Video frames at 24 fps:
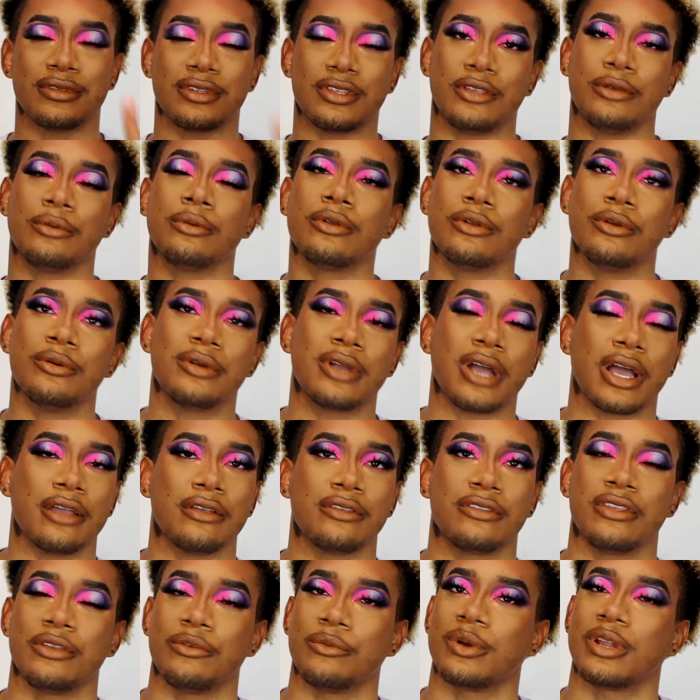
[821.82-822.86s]
you
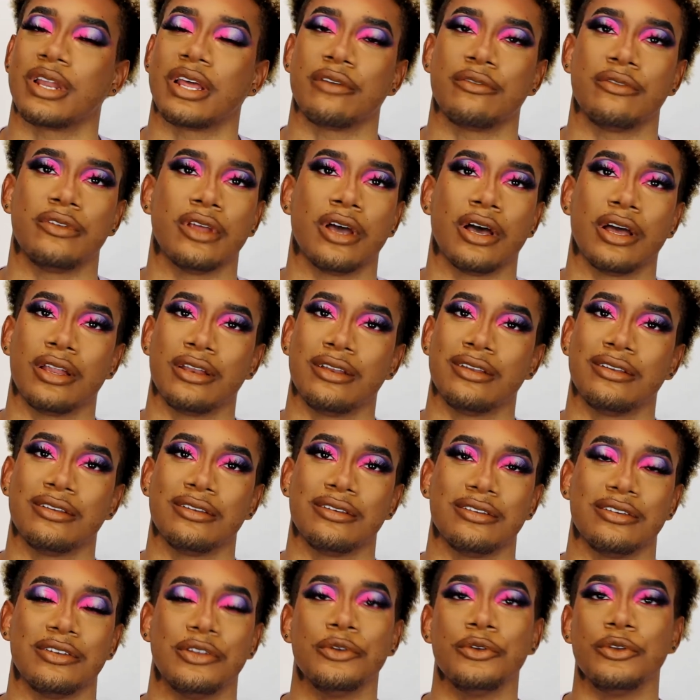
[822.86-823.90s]
guys seen what I've done.
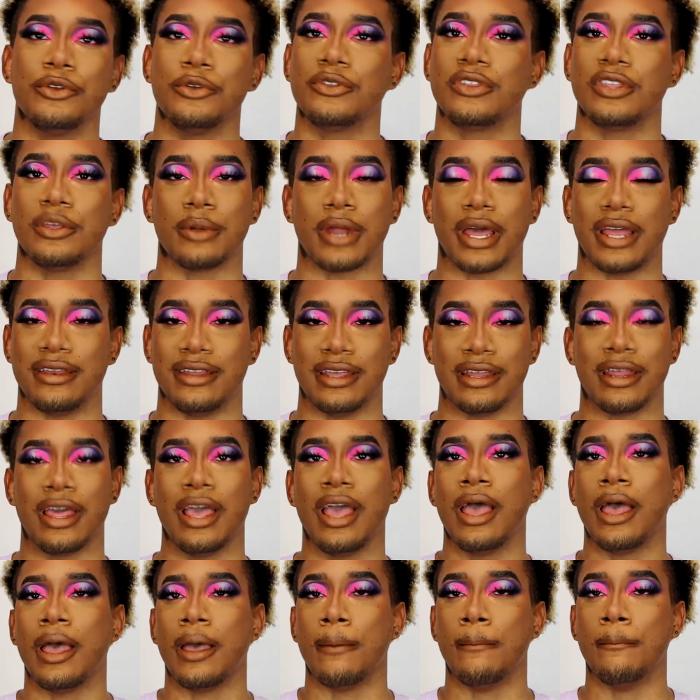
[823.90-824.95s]
You see what I did.
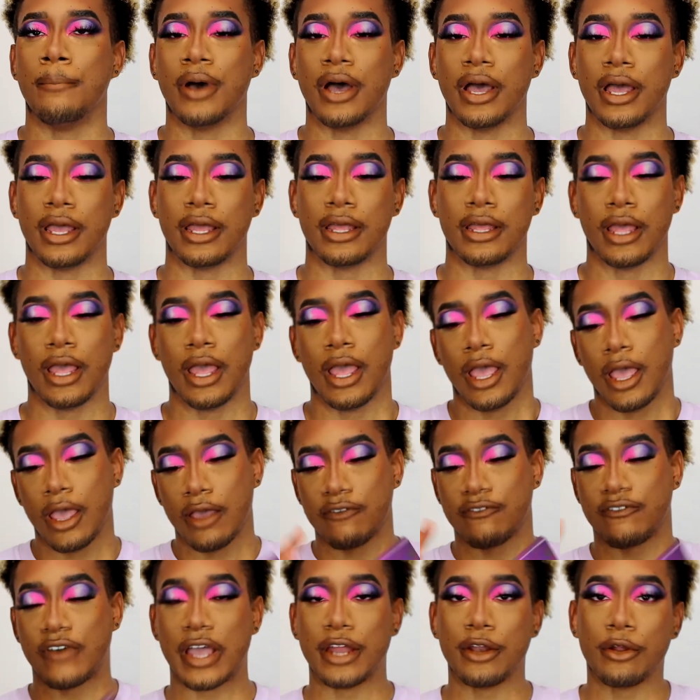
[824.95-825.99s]
But
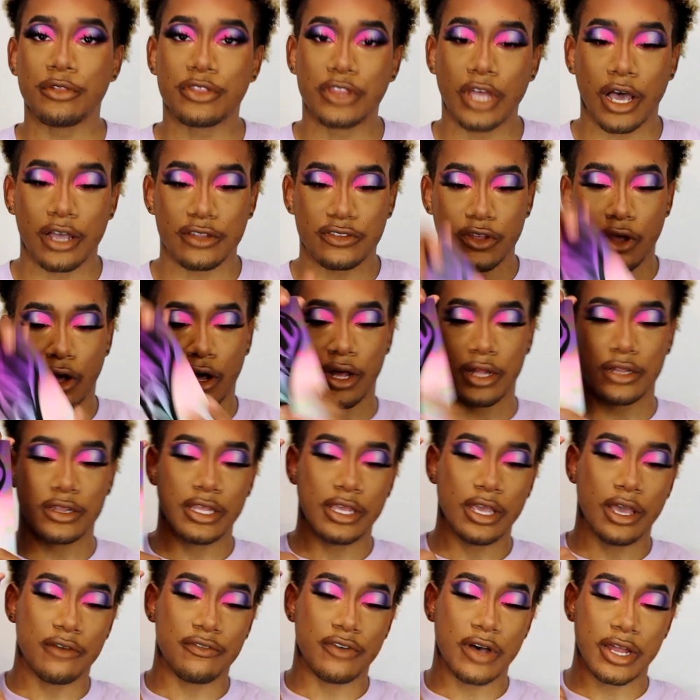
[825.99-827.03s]
final thoughts on
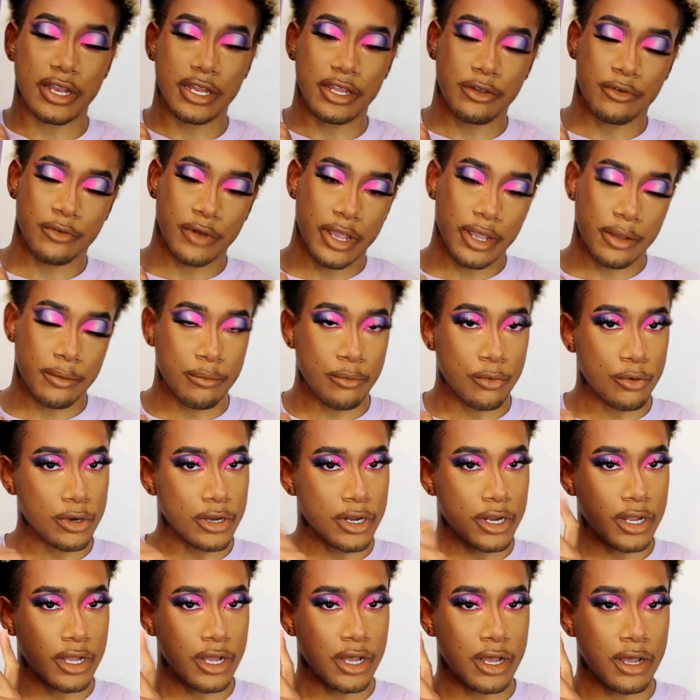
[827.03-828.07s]
the Avani Greg
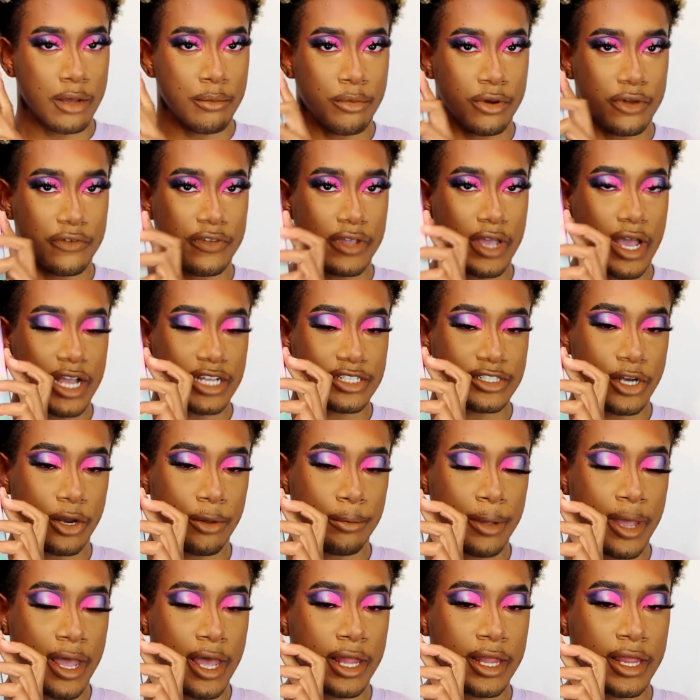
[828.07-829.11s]
Morphe
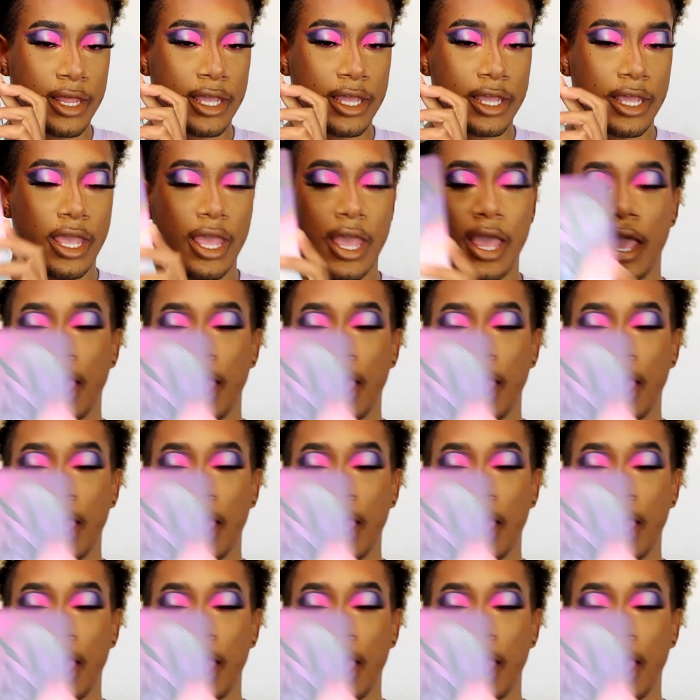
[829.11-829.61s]
eyeshadow palette.